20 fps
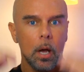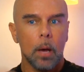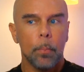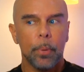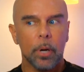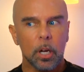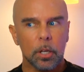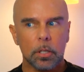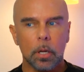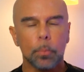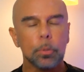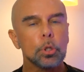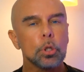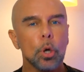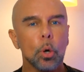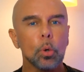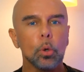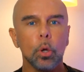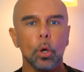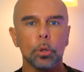Because I'm
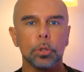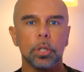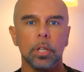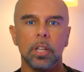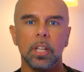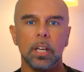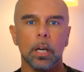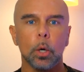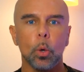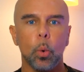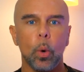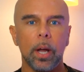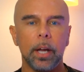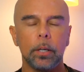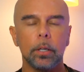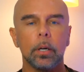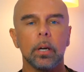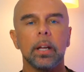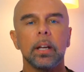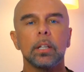so close to the
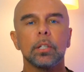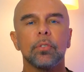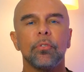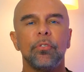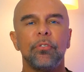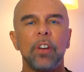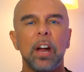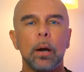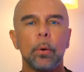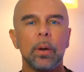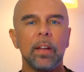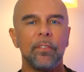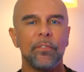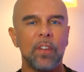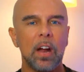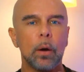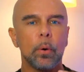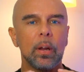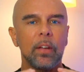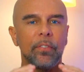equator, it is very,
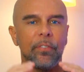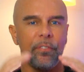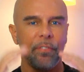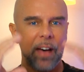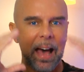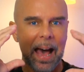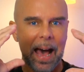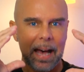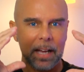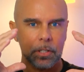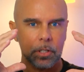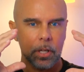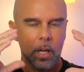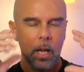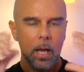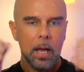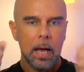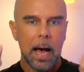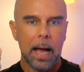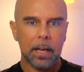very fast.
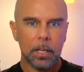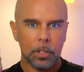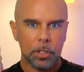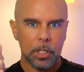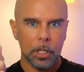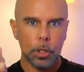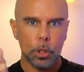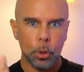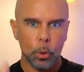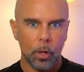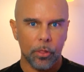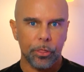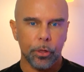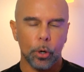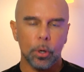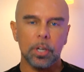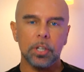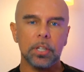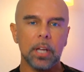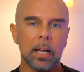I could send you a
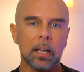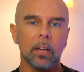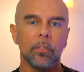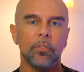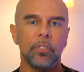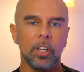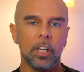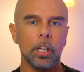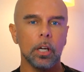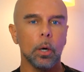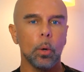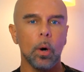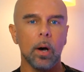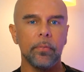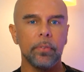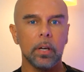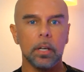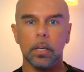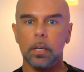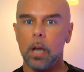30-second video
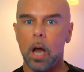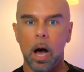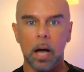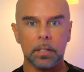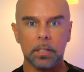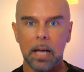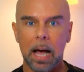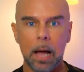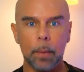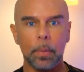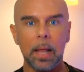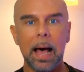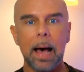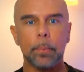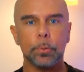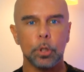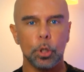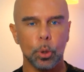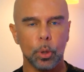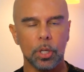of it, not
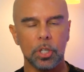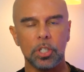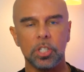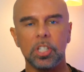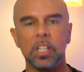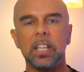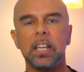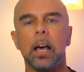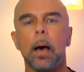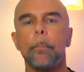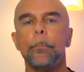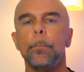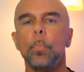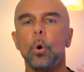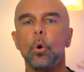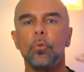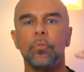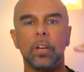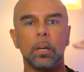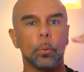time-lapse. You could see it
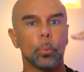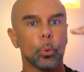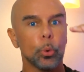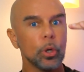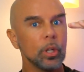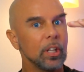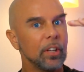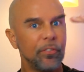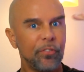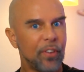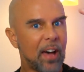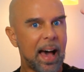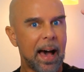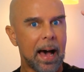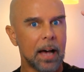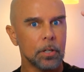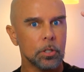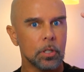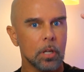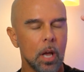moving really
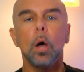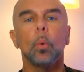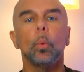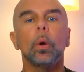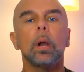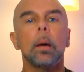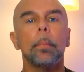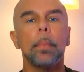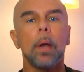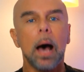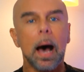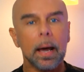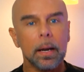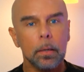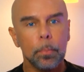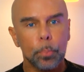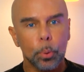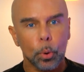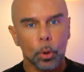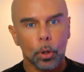fast. When I'm not
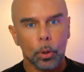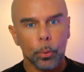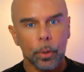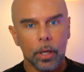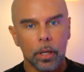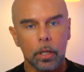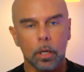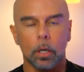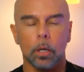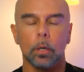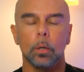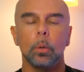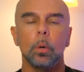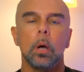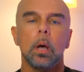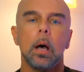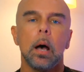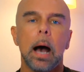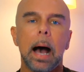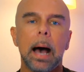in Puerto Rico,
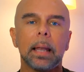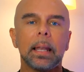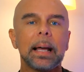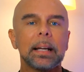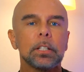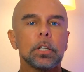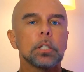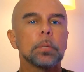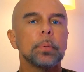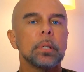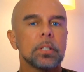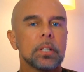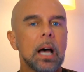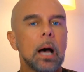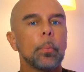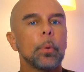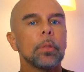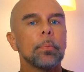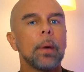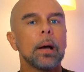I like to spend
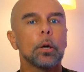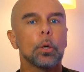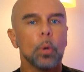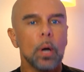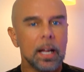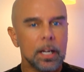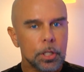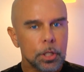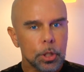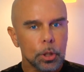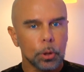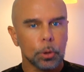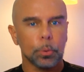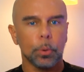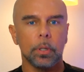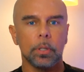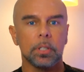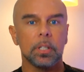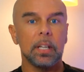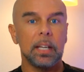time with my
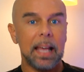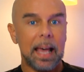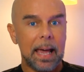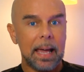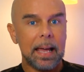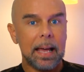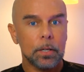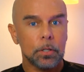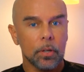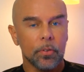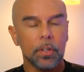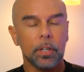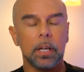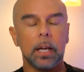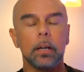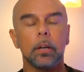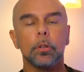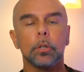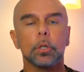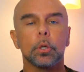grandchildren. Today, as of the
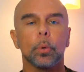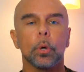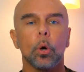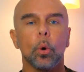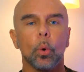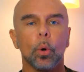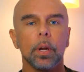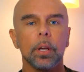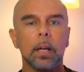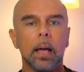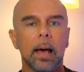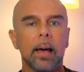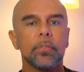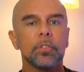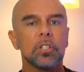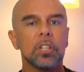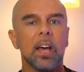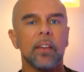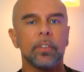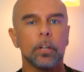date of this recording, I have
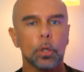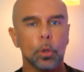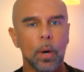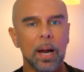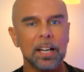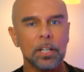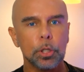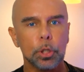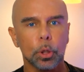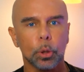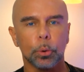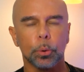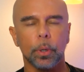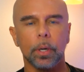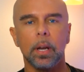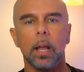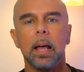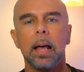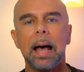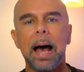7
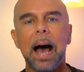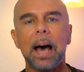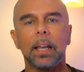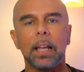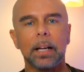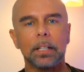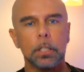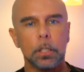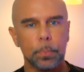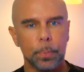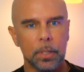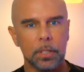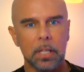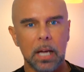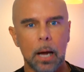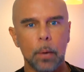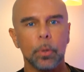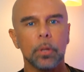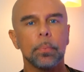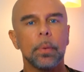grandchildren. I like to spend
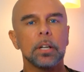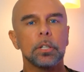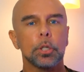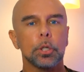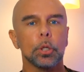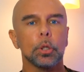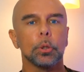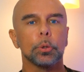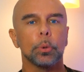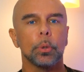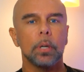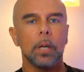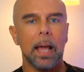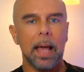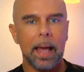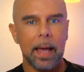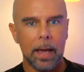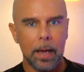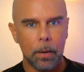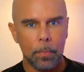time with my children
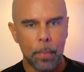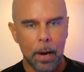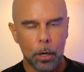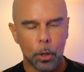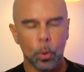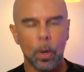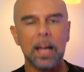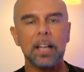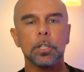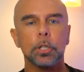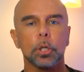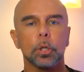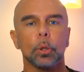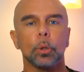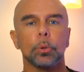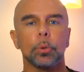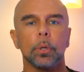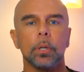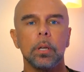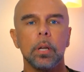and my
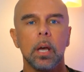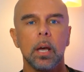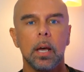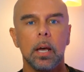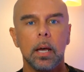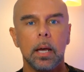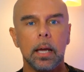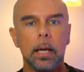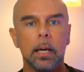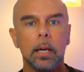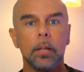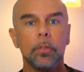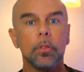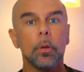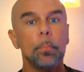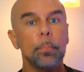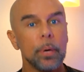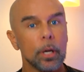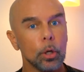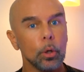grandchildren in
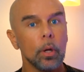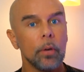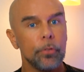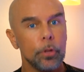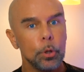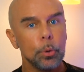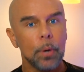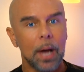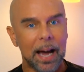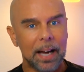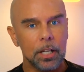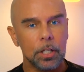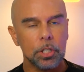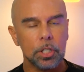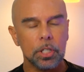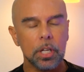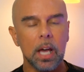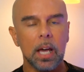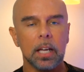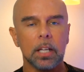the middle of the United
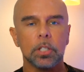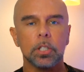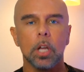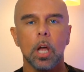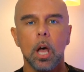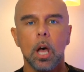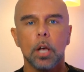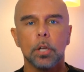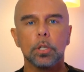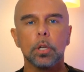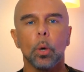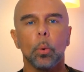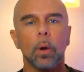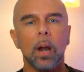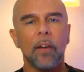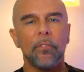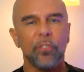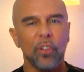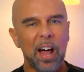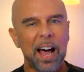States. So when
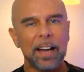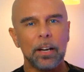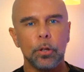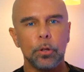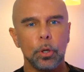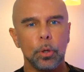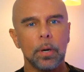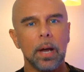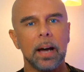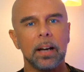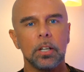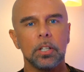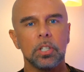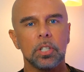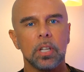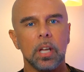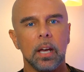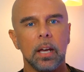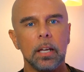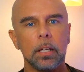I fly to the United
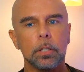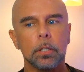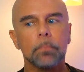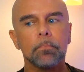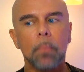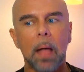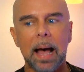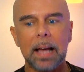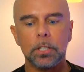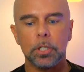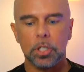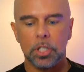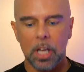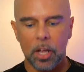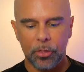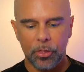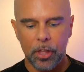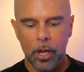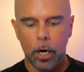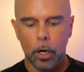States, I
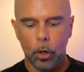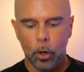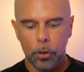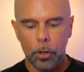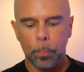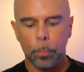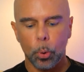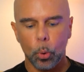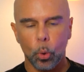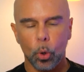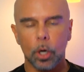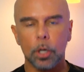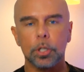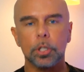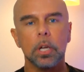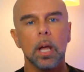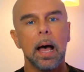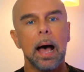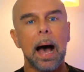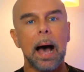sit there on the
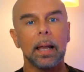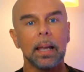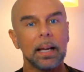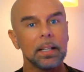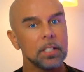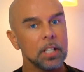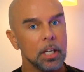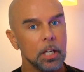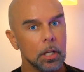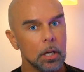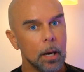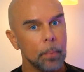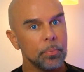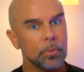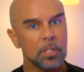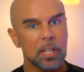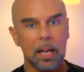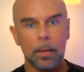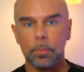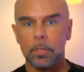porch. I like to get up
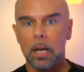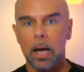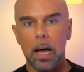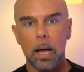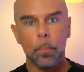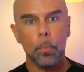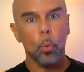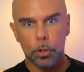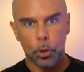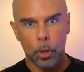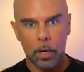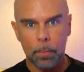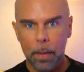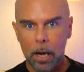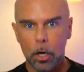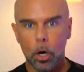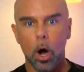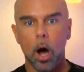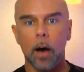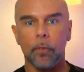same time, drink my
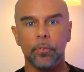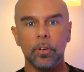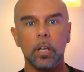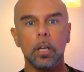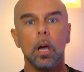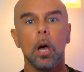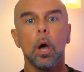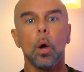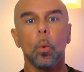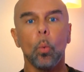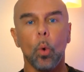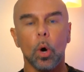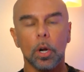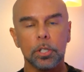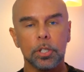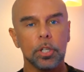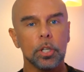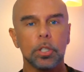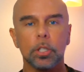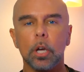coffee,
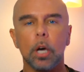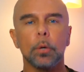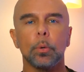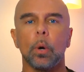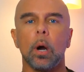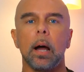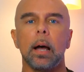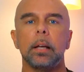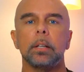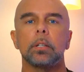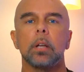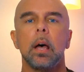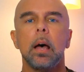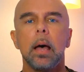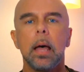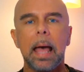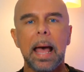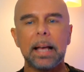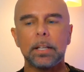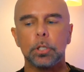watch the sunrise.
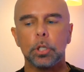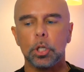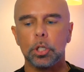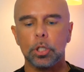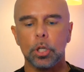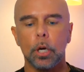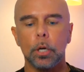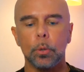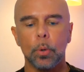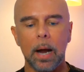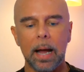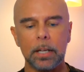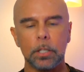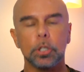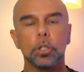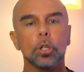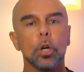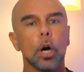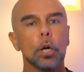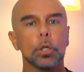As the sunrise
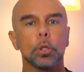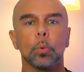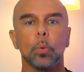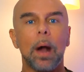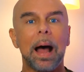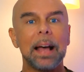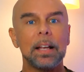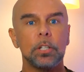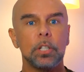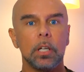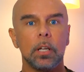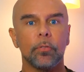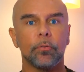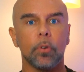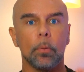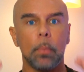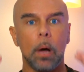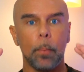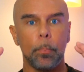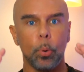starts rising
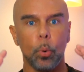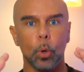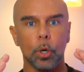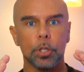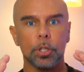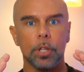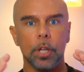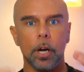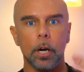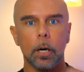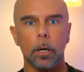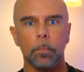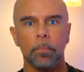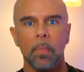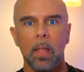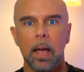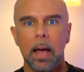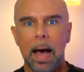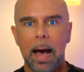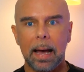from my porch there,
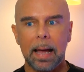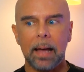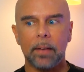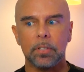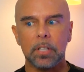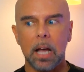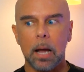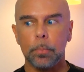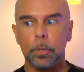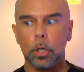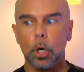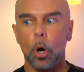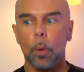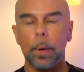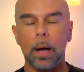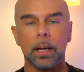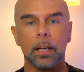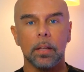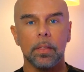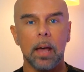I have time to go
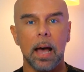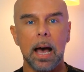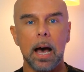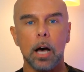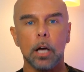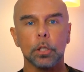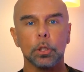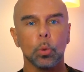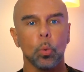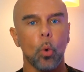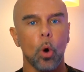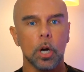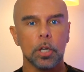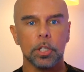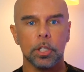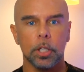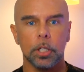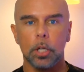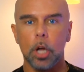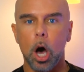back in the house, wash
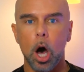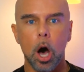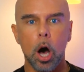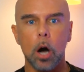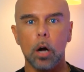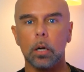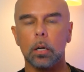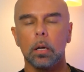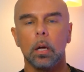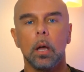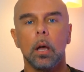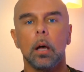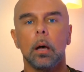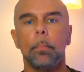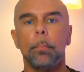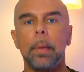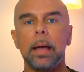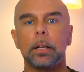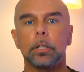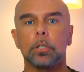the dog,
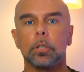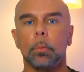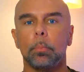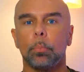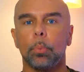make some